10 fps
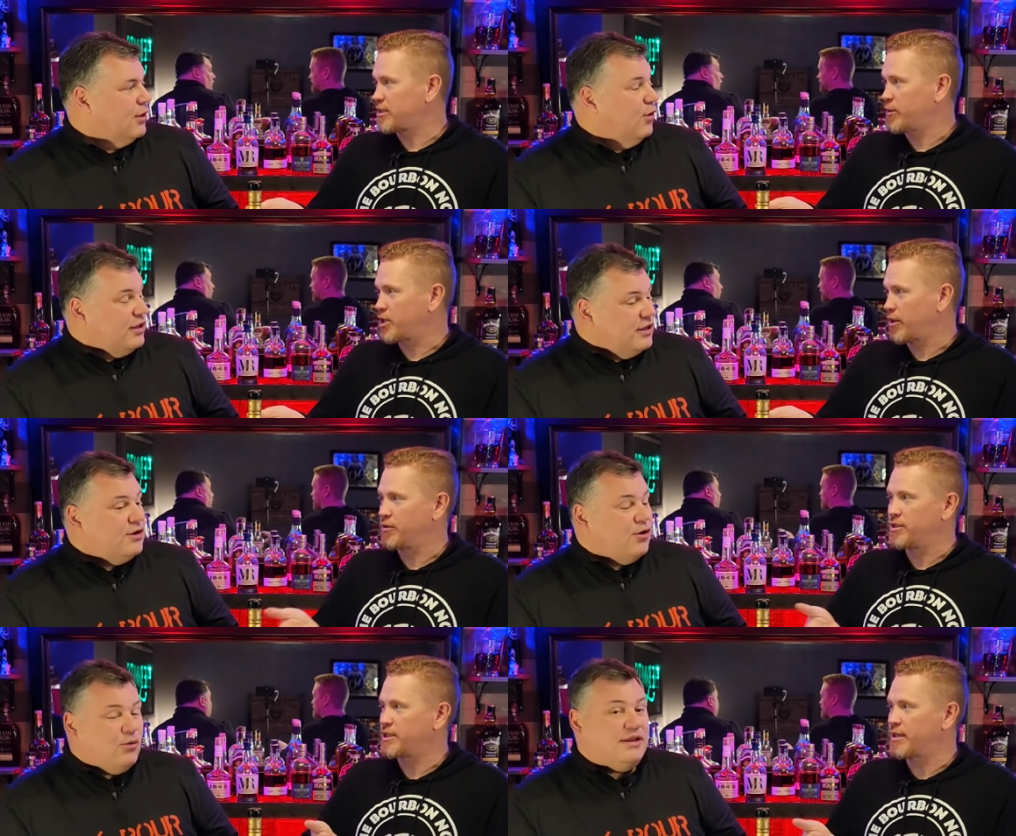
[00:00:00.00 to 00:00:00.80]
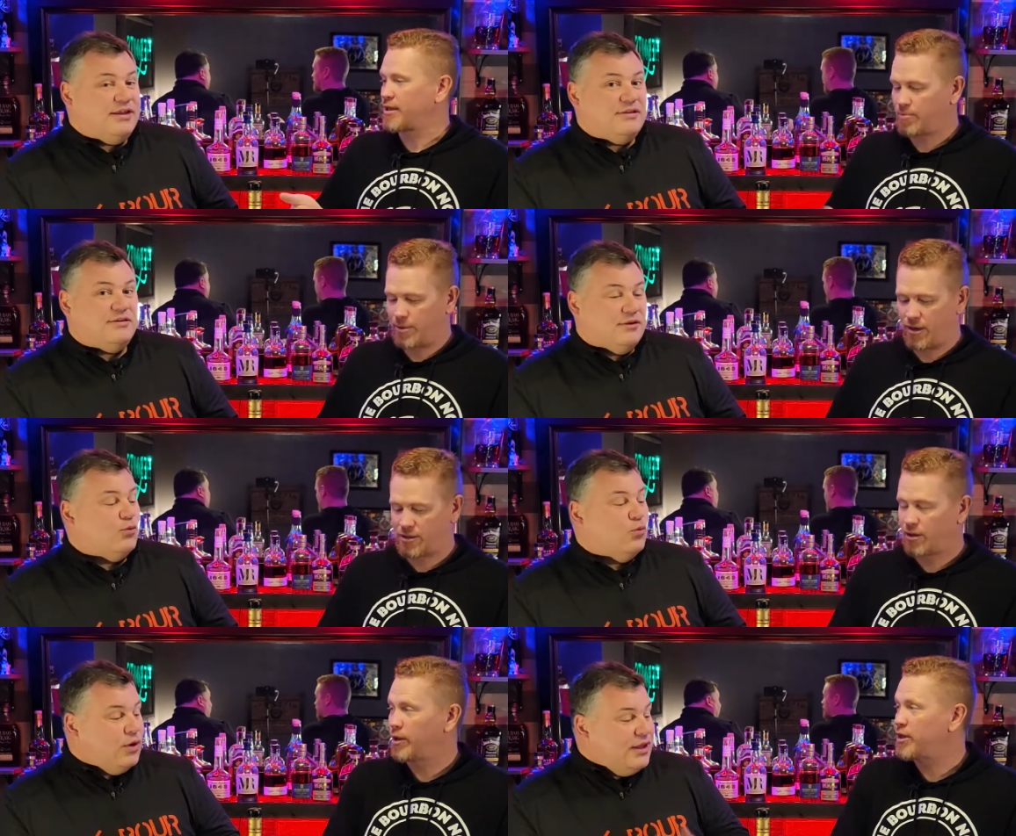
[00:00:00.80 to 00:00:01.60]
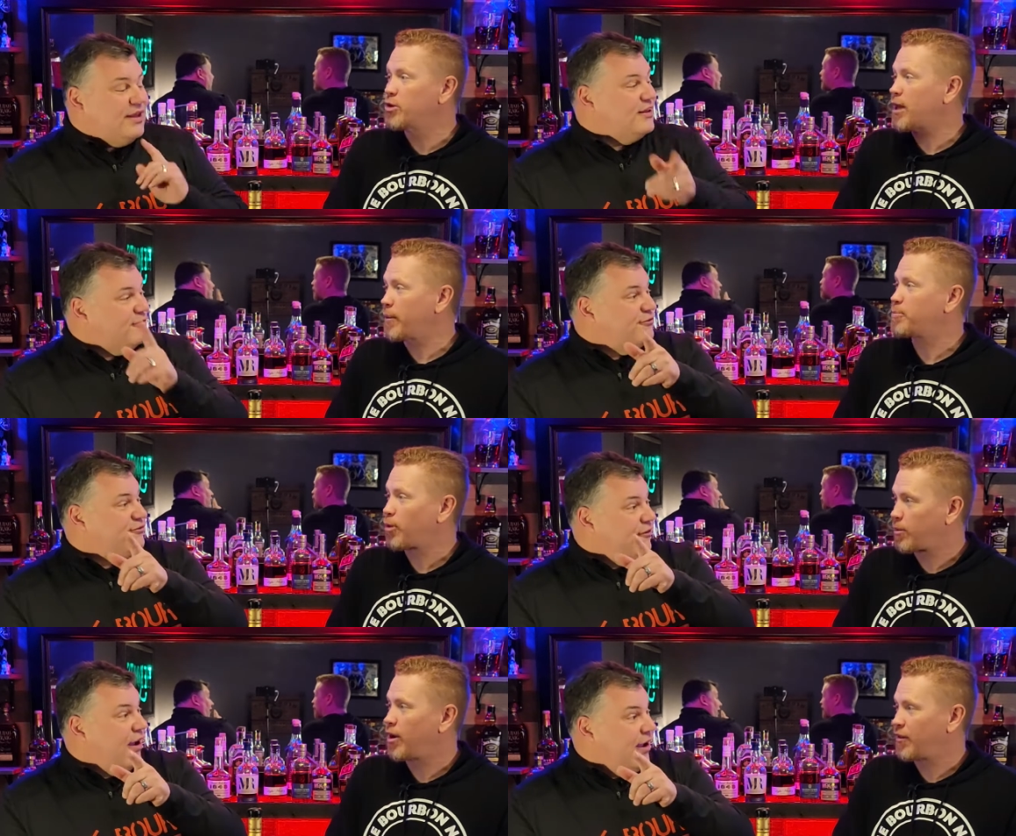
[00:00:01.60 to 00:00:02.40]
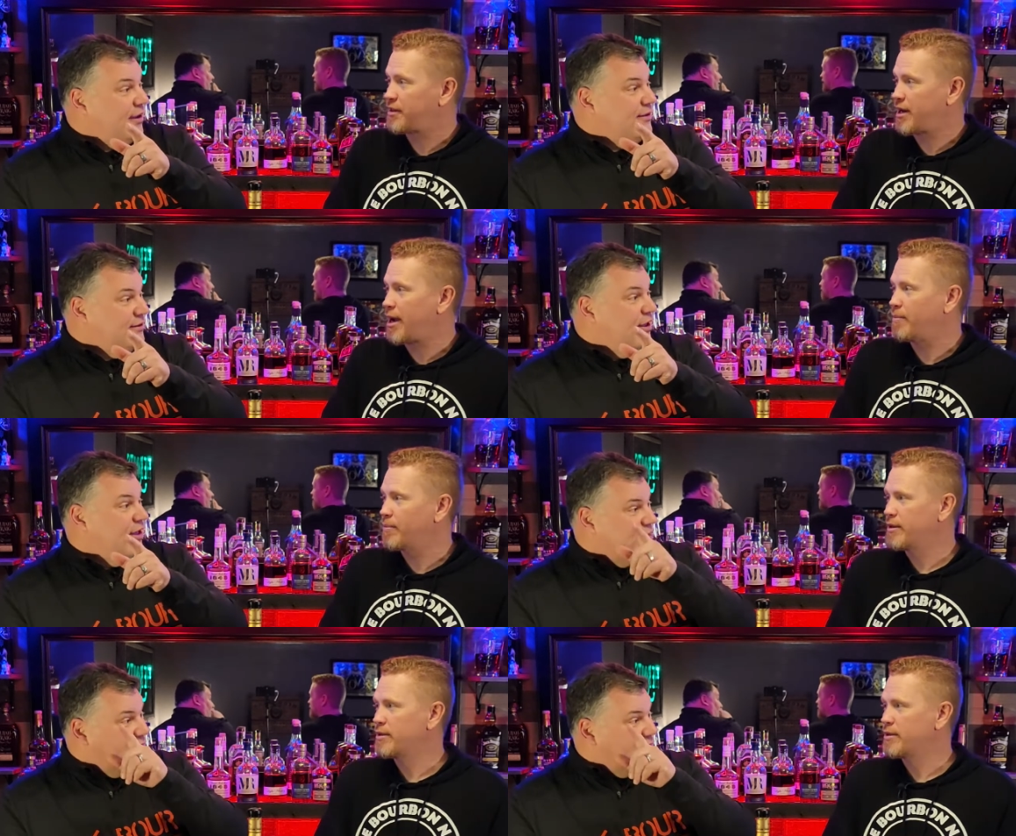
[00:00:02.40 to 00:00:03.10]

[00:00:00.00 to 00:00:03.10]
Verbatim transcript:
Speaker 1: to each other you know, to see the comparison. we, we do that with bourbon all the time.